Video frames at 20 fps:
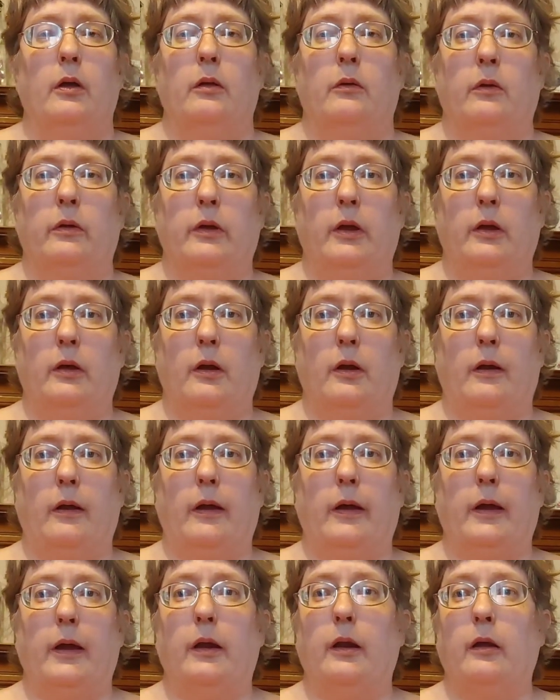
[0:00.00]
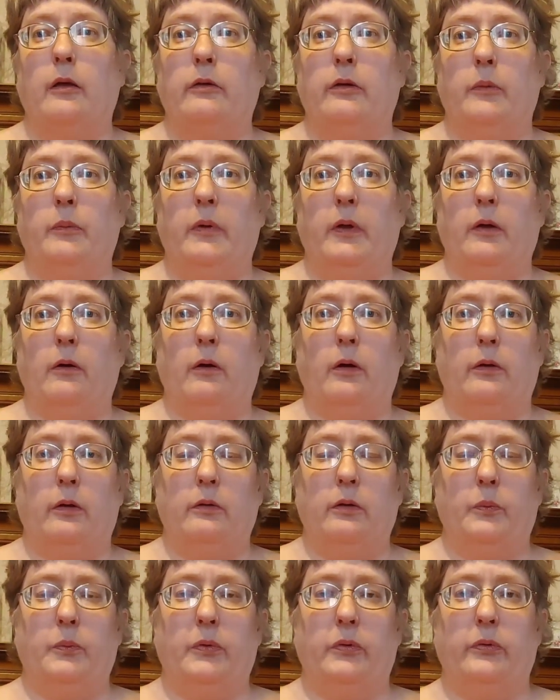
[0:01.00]
looking online, clipping all the
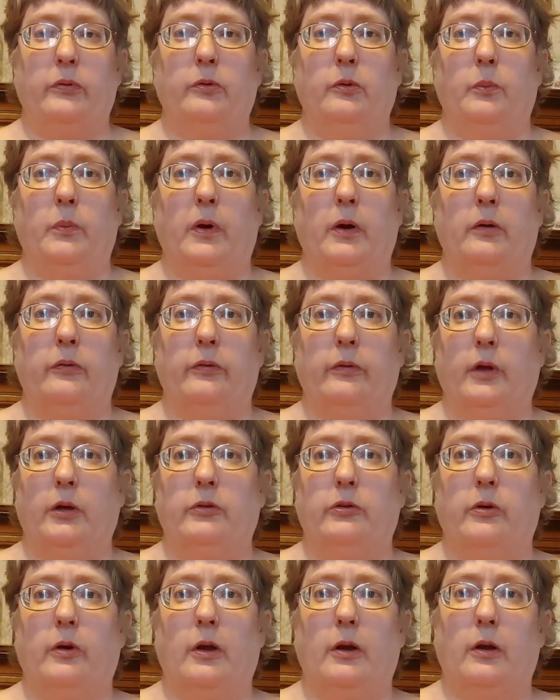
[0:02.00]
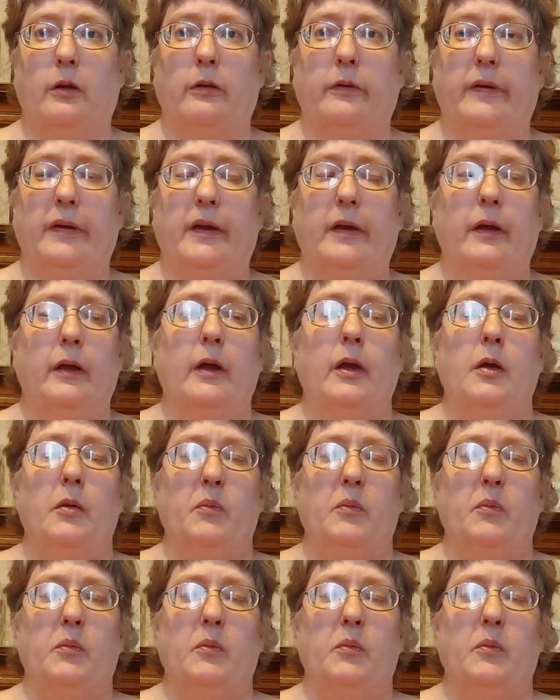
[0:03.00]
clipless coupons electronically,